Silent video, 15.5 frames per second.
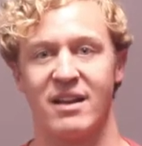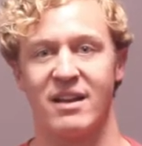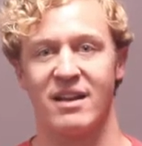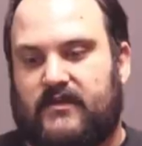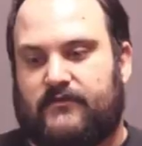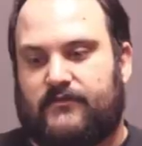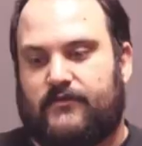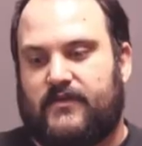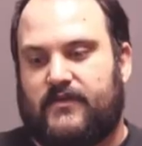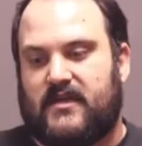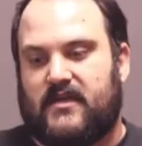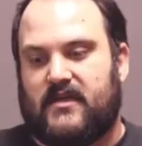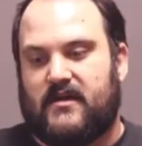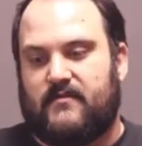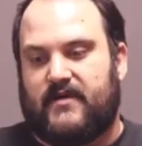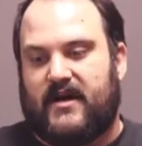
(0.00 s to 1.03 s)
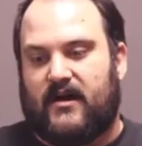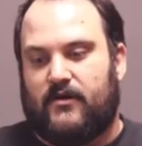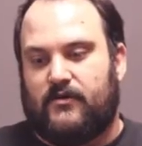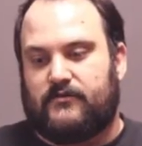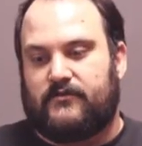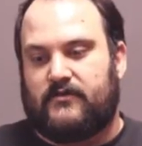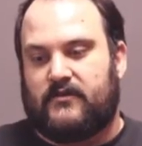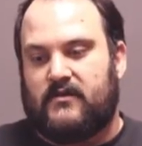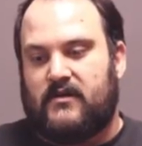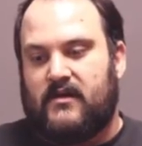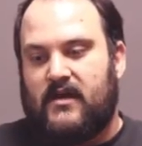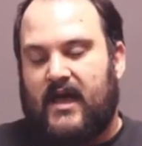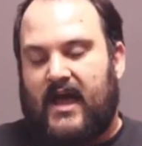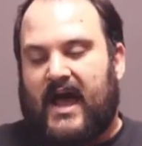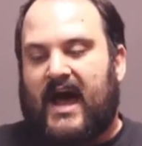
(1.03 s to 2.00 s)
It's thinking about
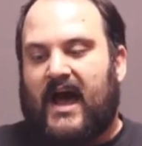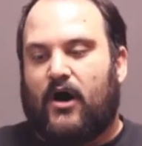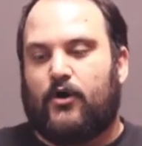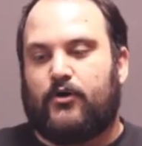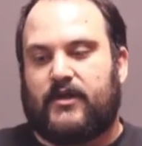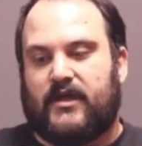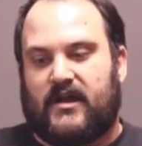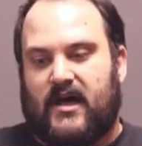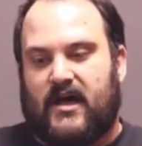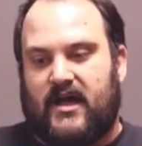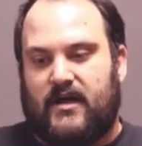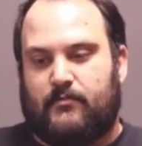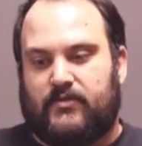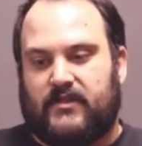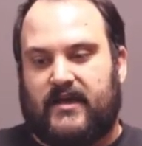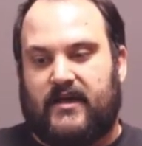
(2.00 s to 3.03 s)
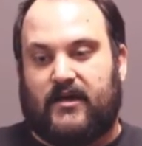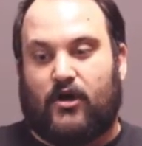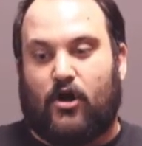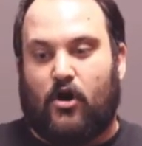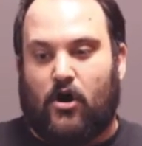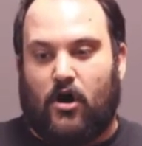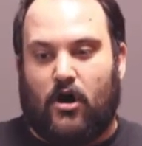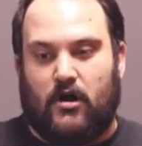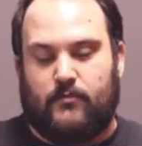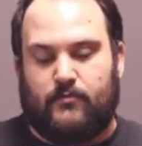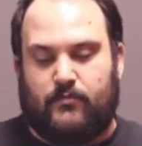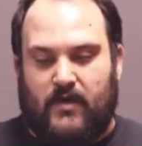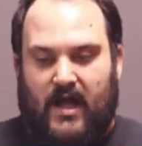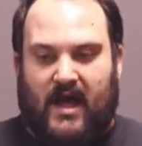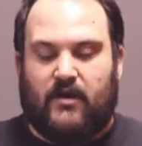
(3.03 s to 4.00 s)
how can I play a card
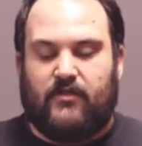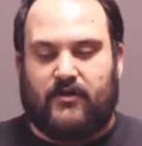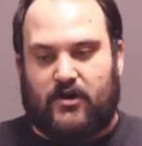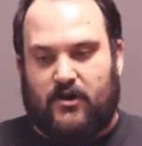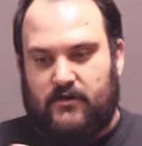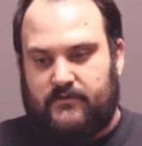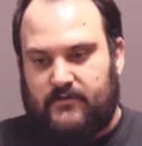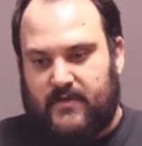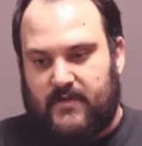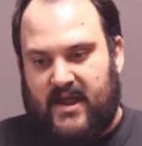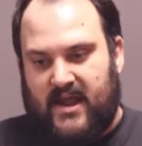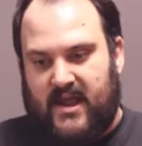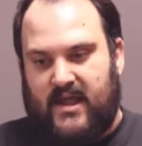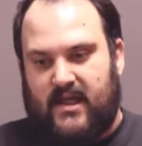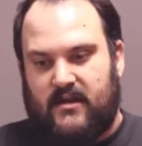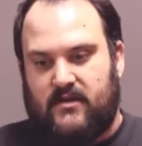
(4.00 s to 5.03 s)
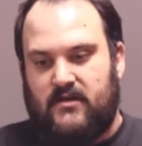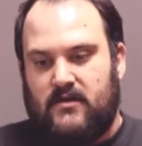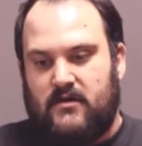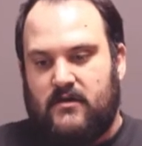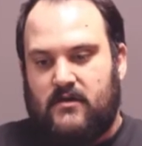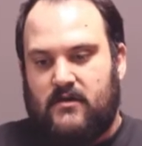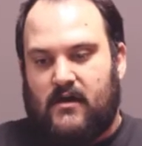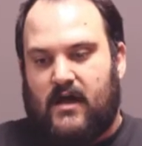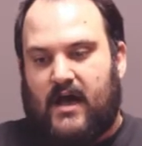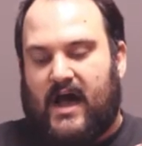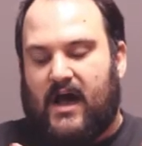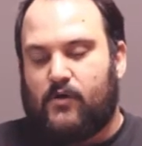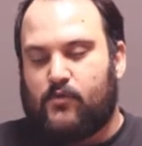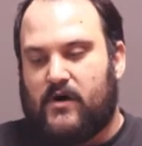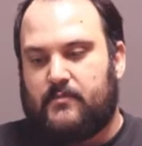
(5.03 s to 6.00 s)
out of the cards in my hand.
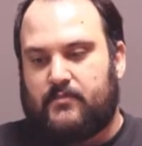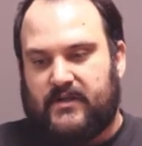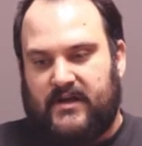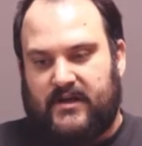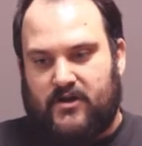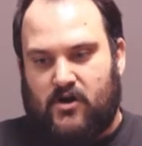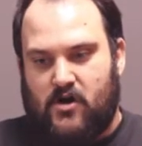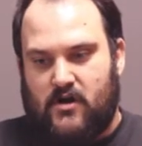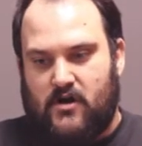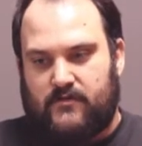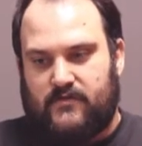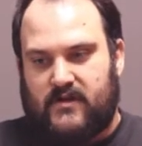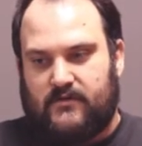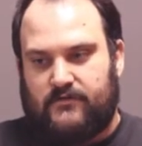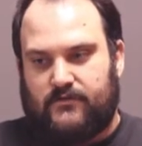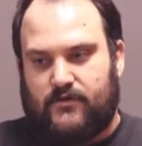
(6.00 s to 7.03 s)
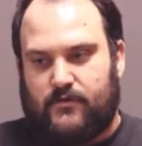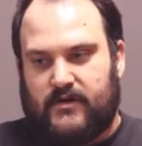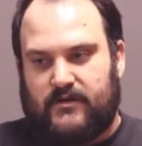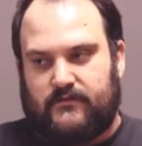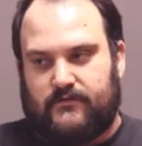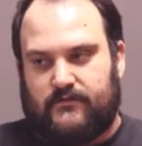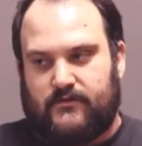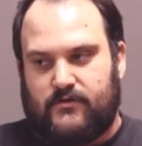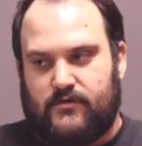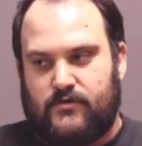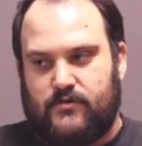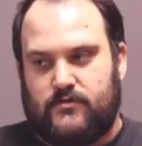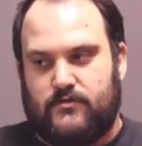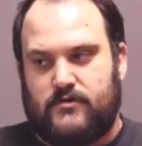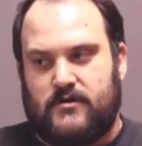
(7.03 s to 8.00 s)
How do I play a card that is going
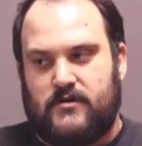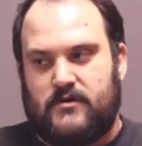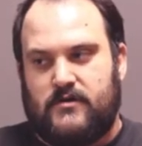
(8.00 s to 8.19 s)
to